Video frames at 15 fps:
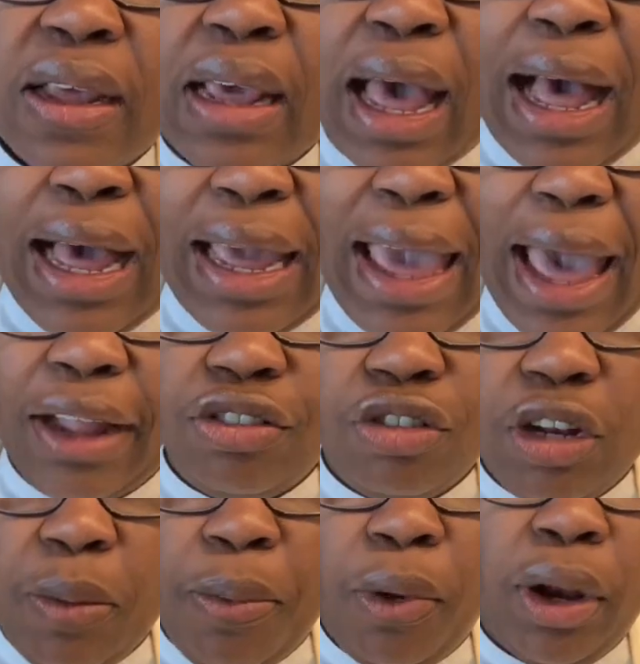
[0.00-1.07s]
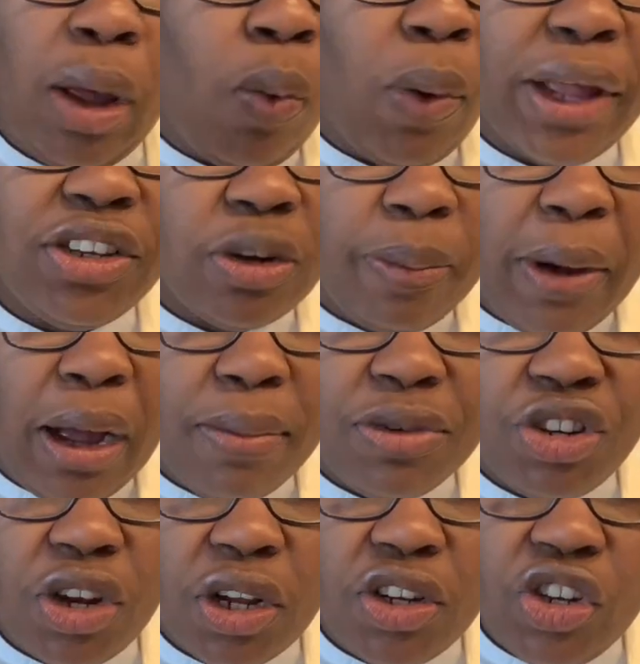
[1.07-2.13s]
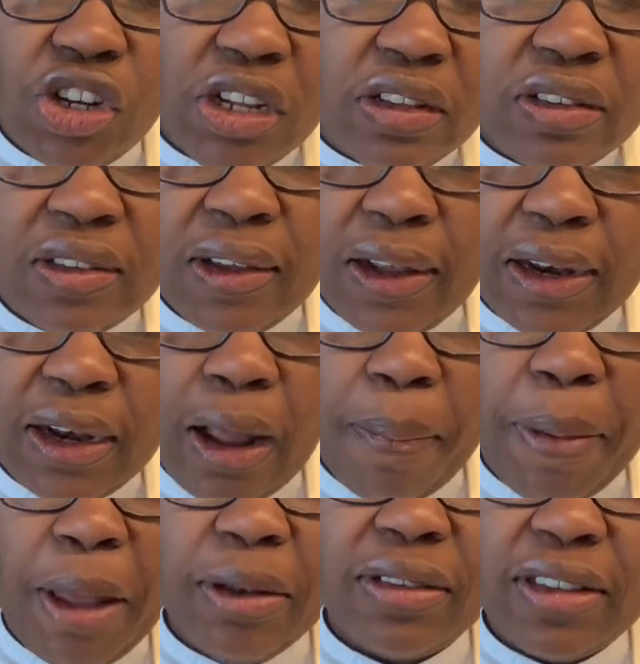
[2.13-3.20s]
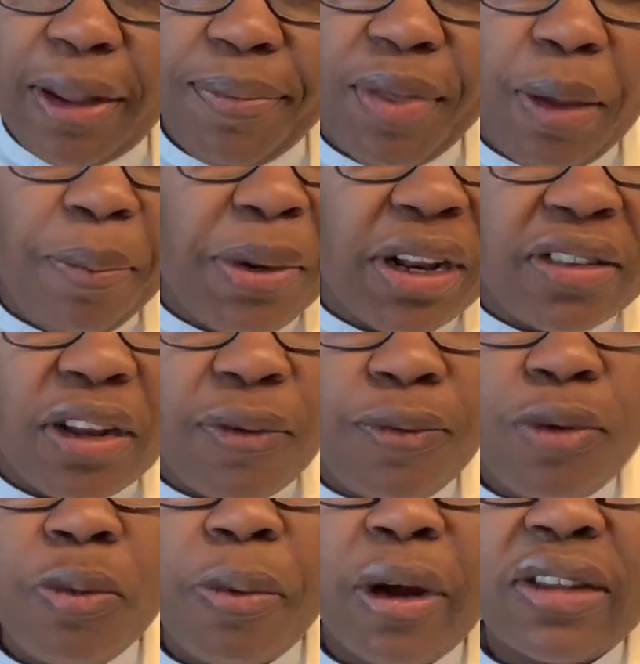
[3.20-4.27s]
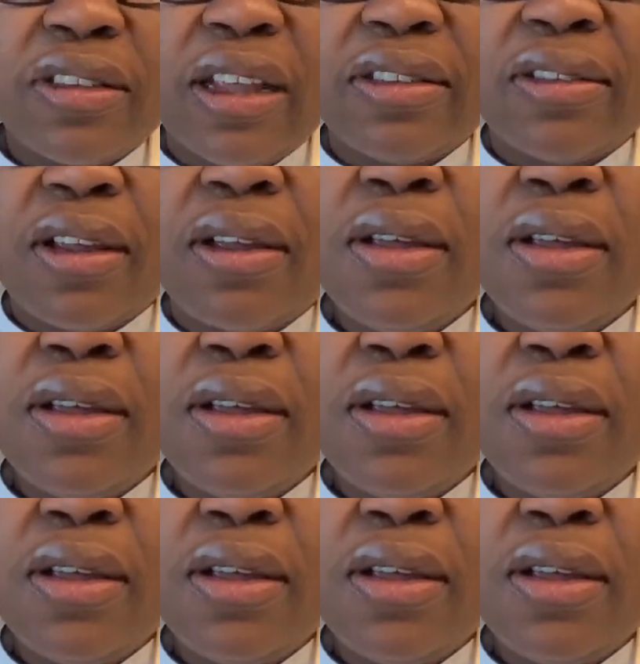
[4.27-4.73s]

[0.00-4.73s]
I actually bought a wedge of Parmesan cheese, cut it up, and same thing, put it in a food processor